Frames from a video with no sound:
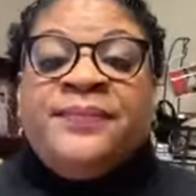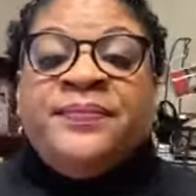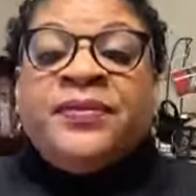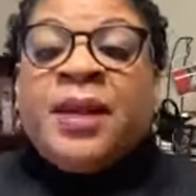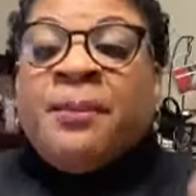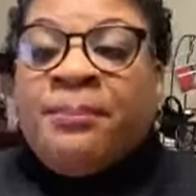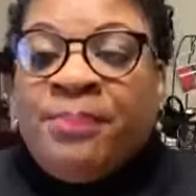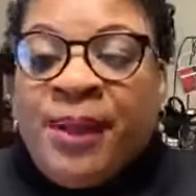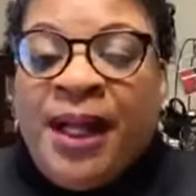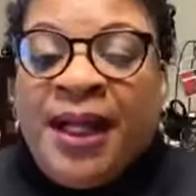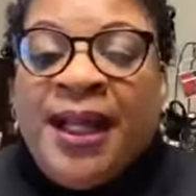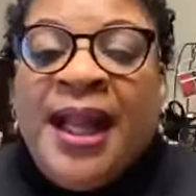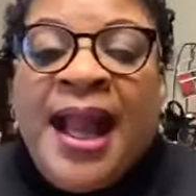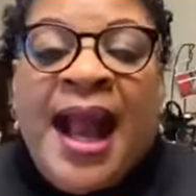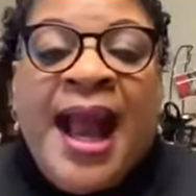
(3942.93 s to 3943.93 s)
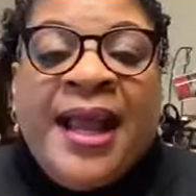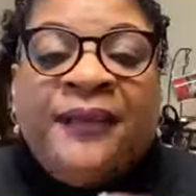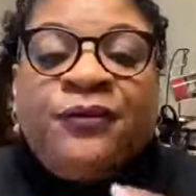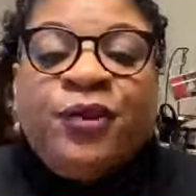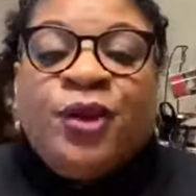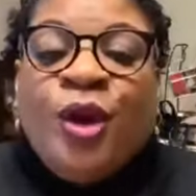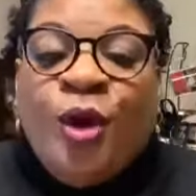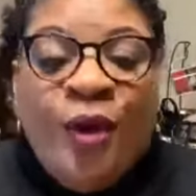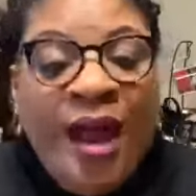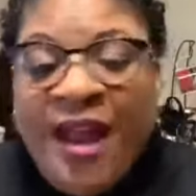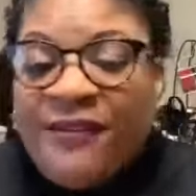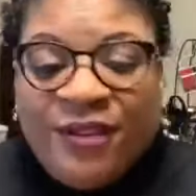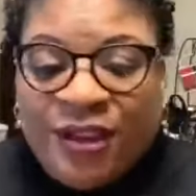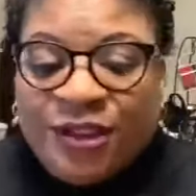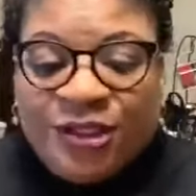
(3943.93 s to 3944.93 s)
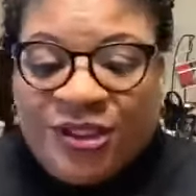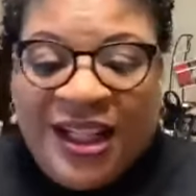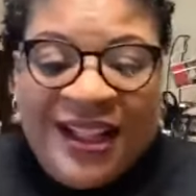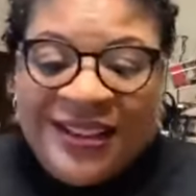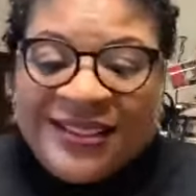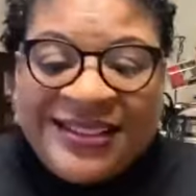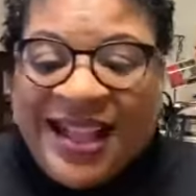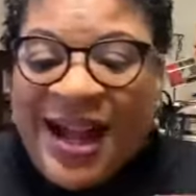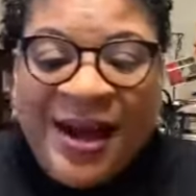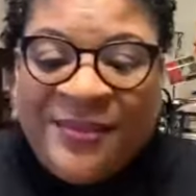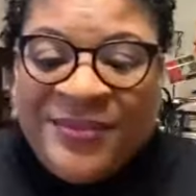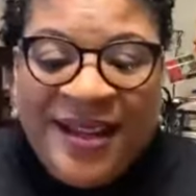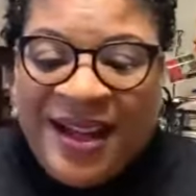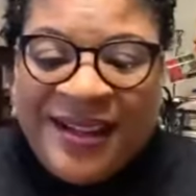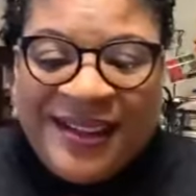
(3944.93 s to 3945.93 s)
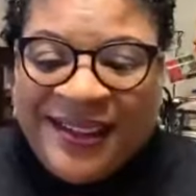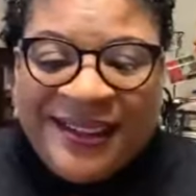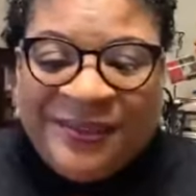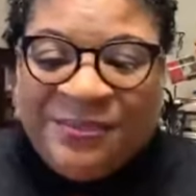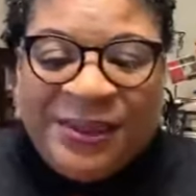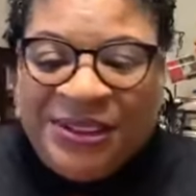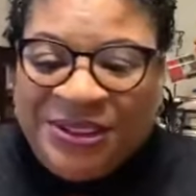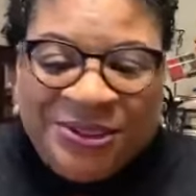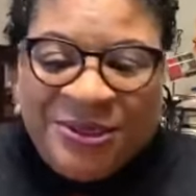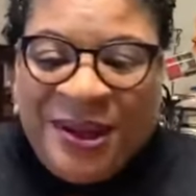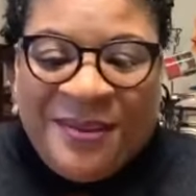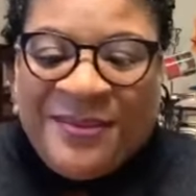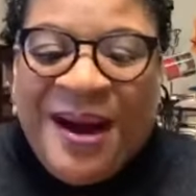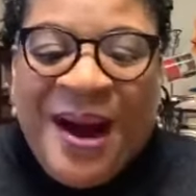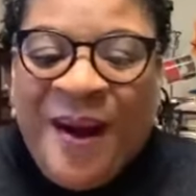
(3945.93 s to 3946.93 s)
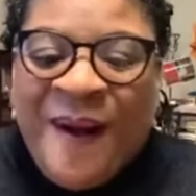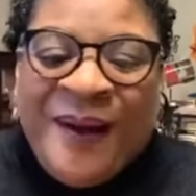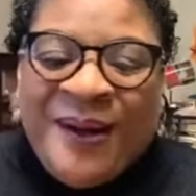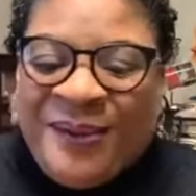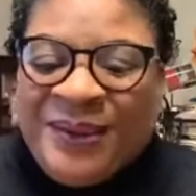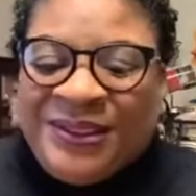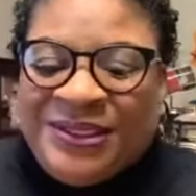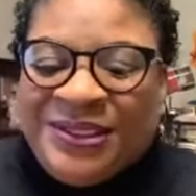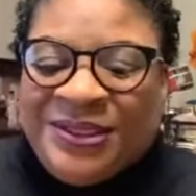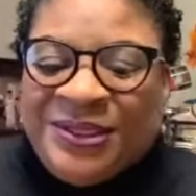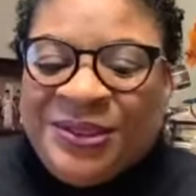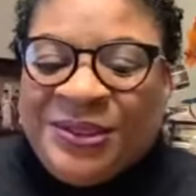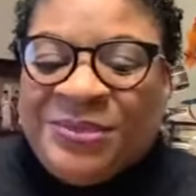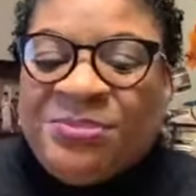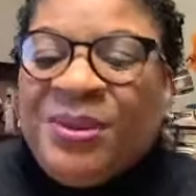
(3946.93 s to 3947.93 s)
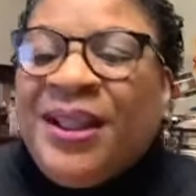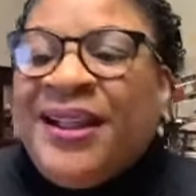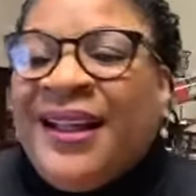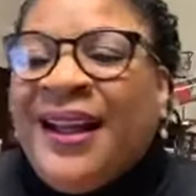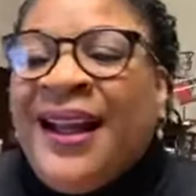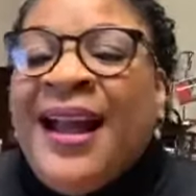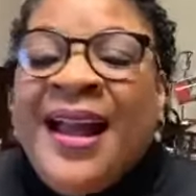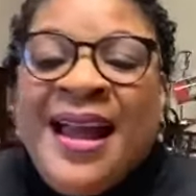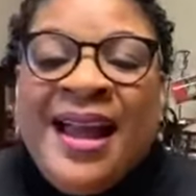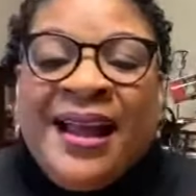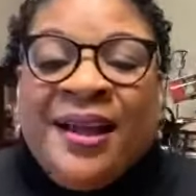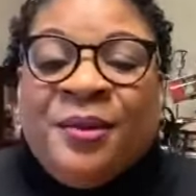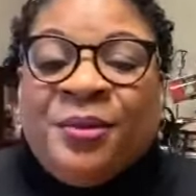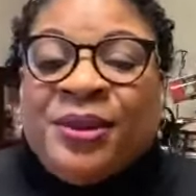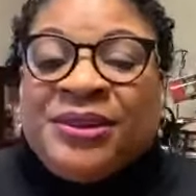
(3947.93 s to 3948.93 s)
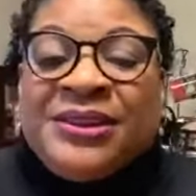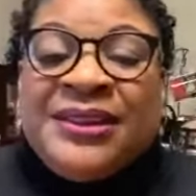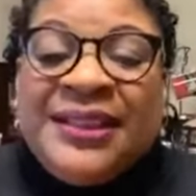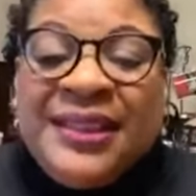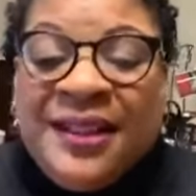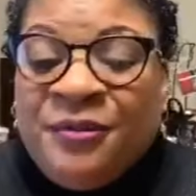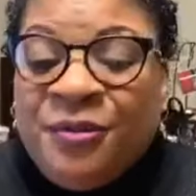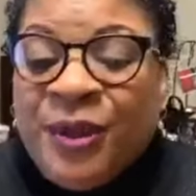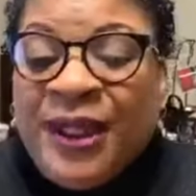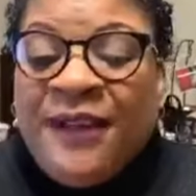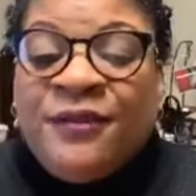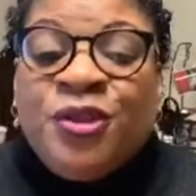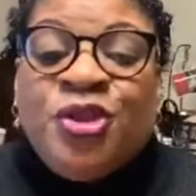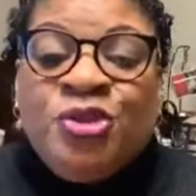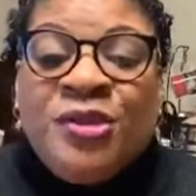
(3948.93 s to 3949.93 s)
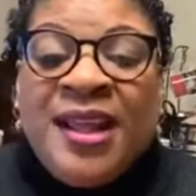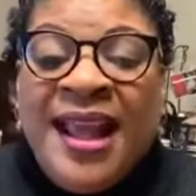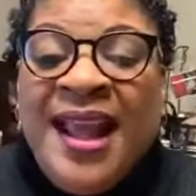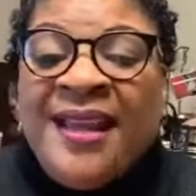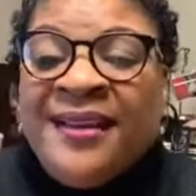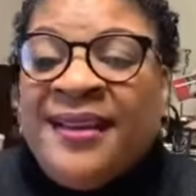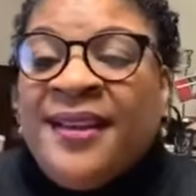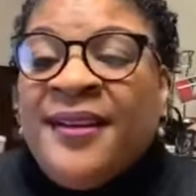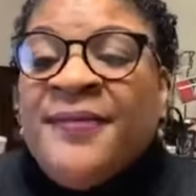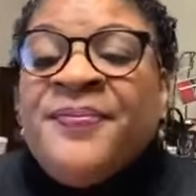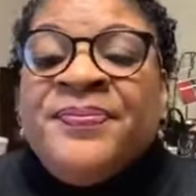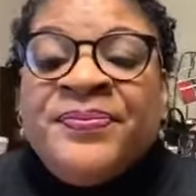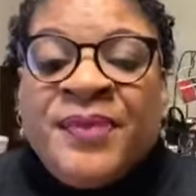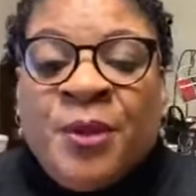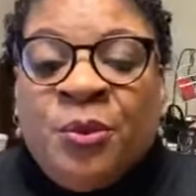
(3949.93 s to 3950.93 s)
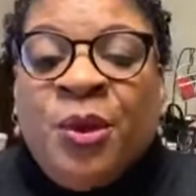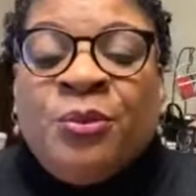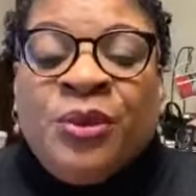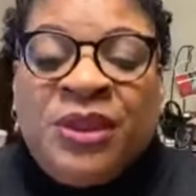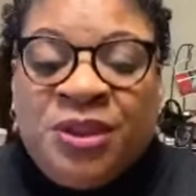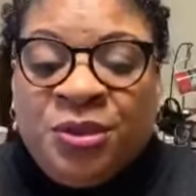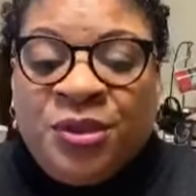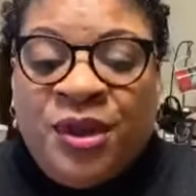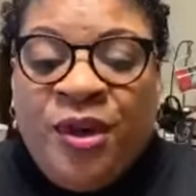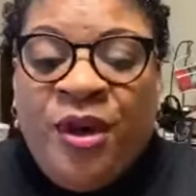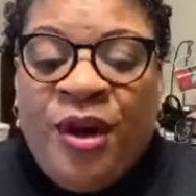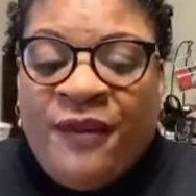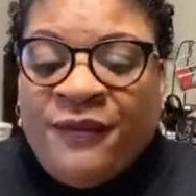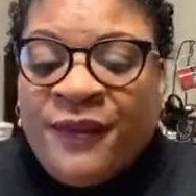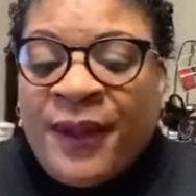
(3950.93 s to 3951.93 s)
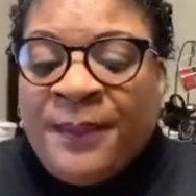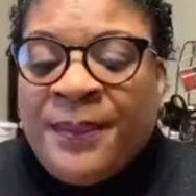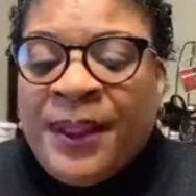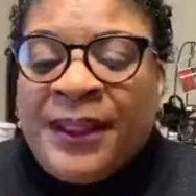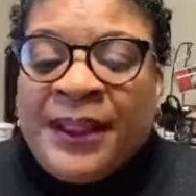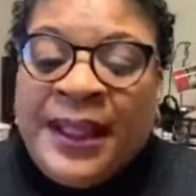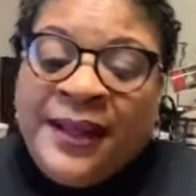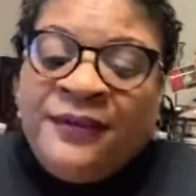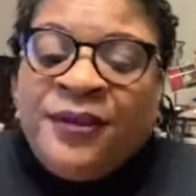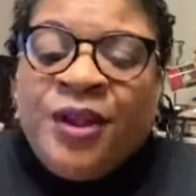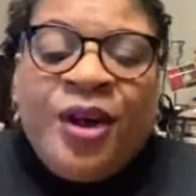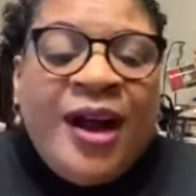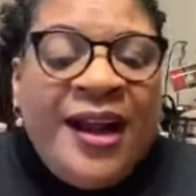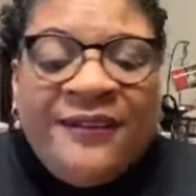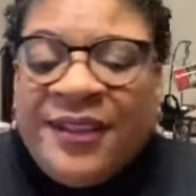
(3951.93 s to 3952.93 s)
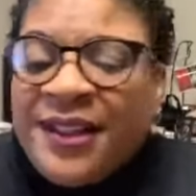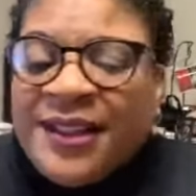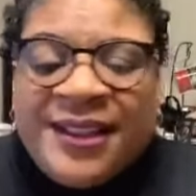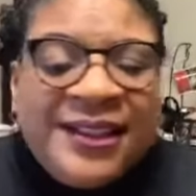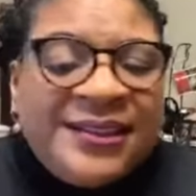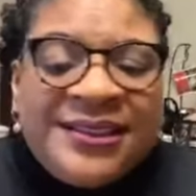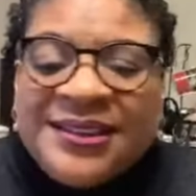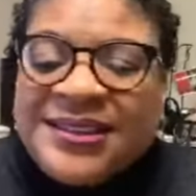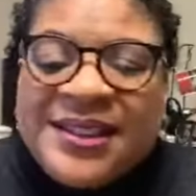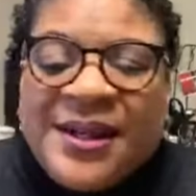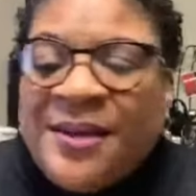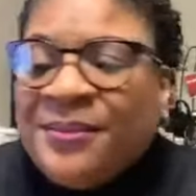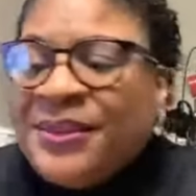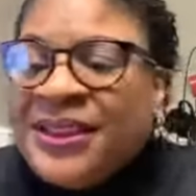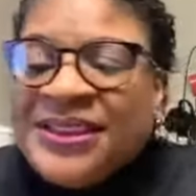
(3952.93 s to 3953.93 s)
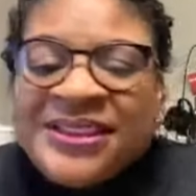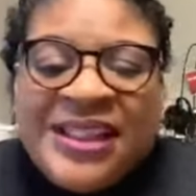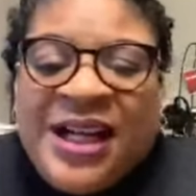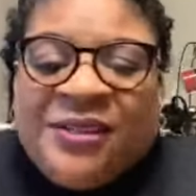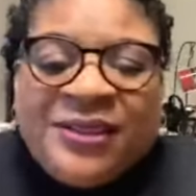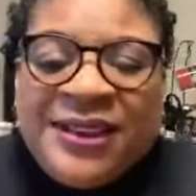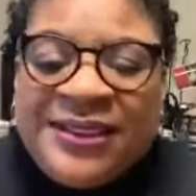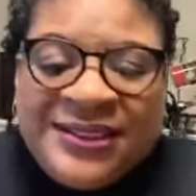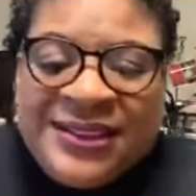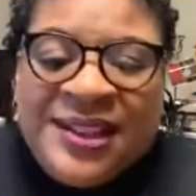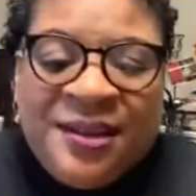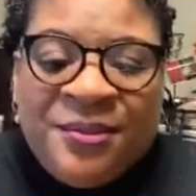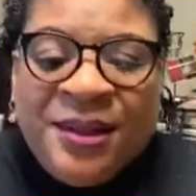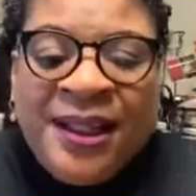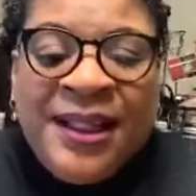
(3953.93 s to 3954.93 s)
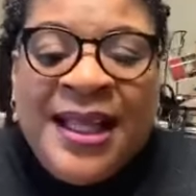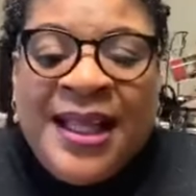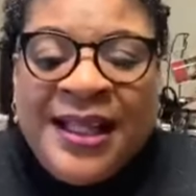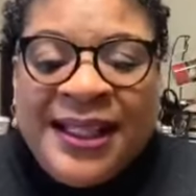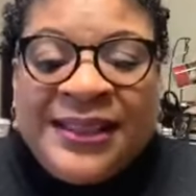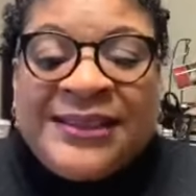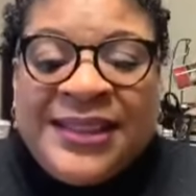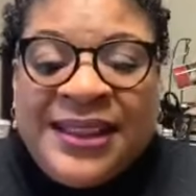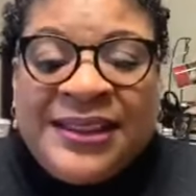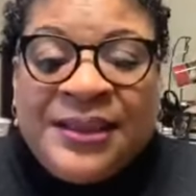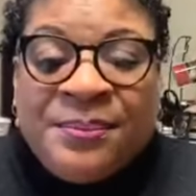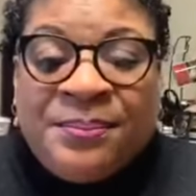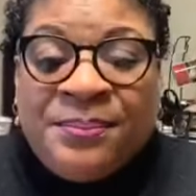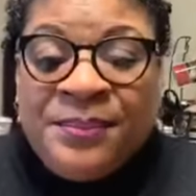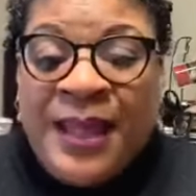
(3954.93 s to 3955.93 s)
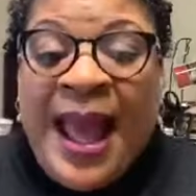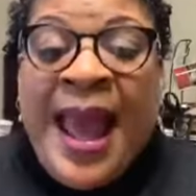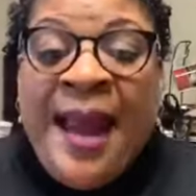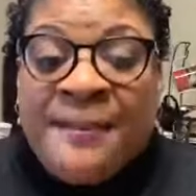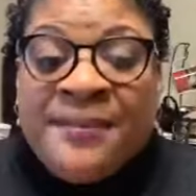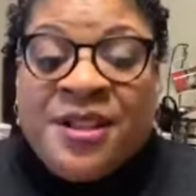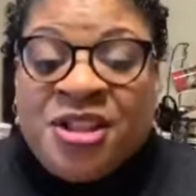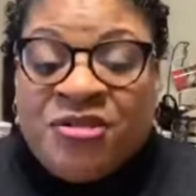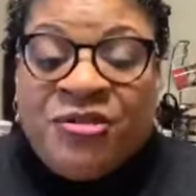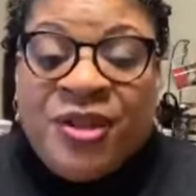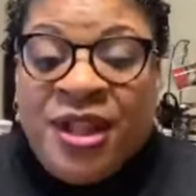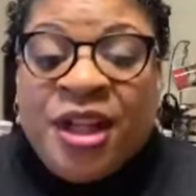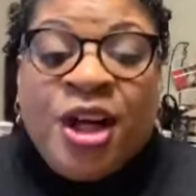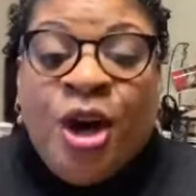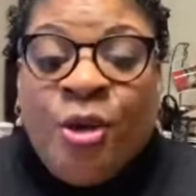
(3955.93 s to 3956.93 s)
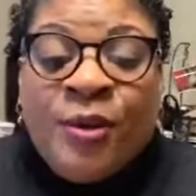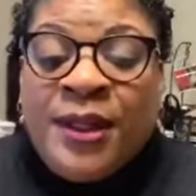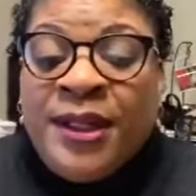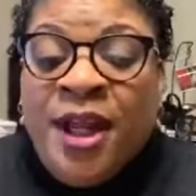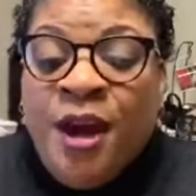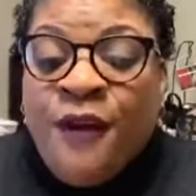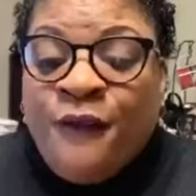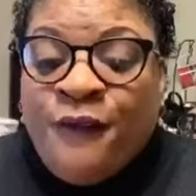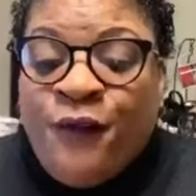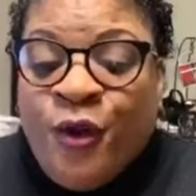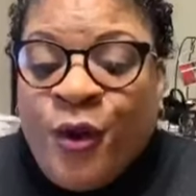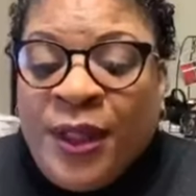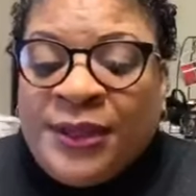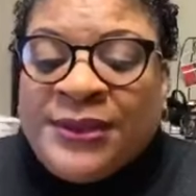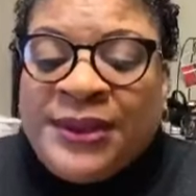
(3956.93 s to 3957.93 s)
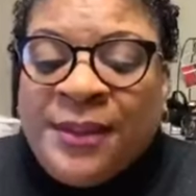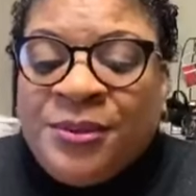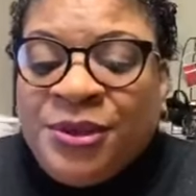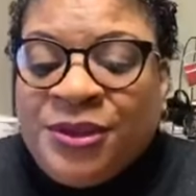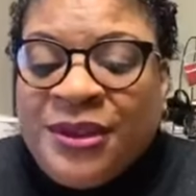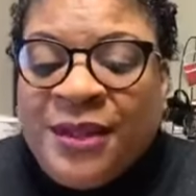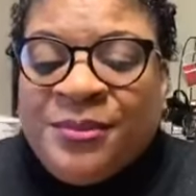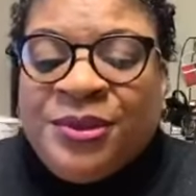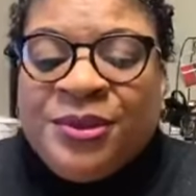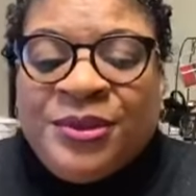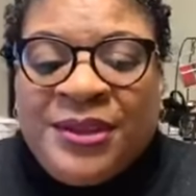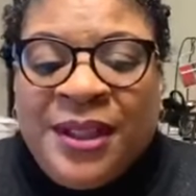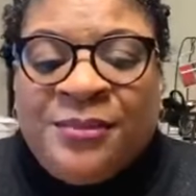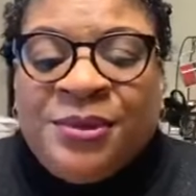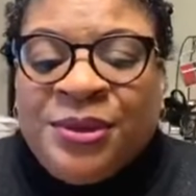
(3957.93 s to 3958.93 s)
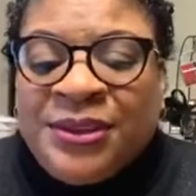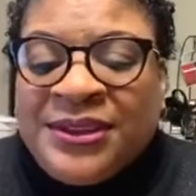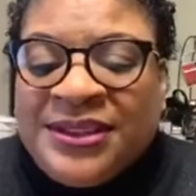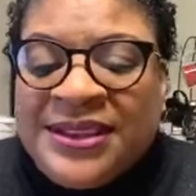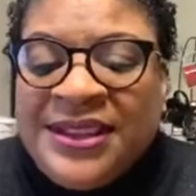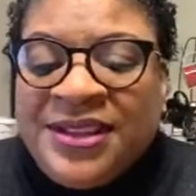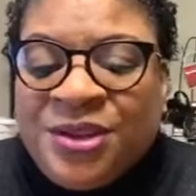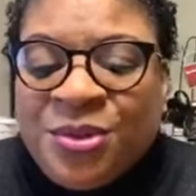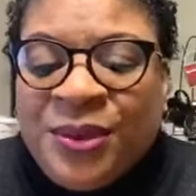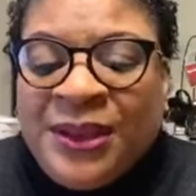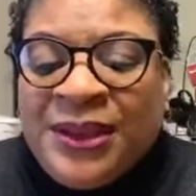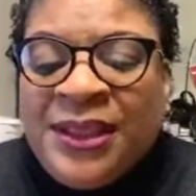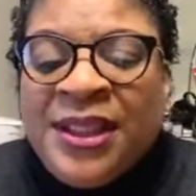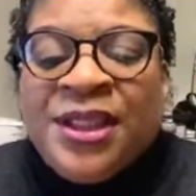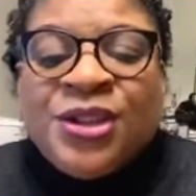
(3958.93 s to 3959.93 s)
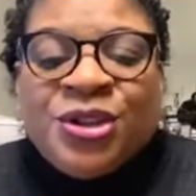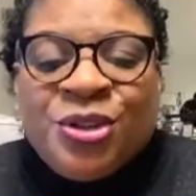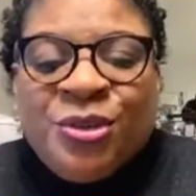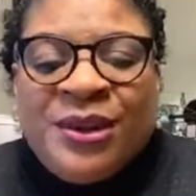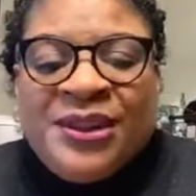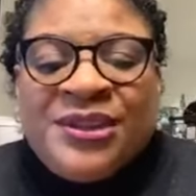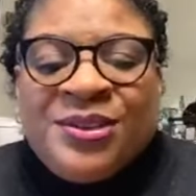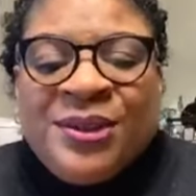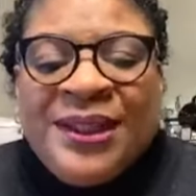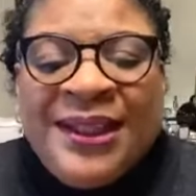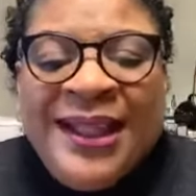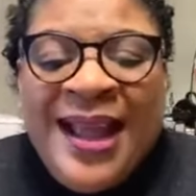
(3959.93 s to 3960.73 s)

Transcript: But if you don't have $100, I'm not going to beat you up. All I want you to do is be there, and I want you to give whatever you can give when we do the offering. But if you don't have anything, just come, let's shout, let's celebrate, let's get the atmosphere going for WWWC20 2020.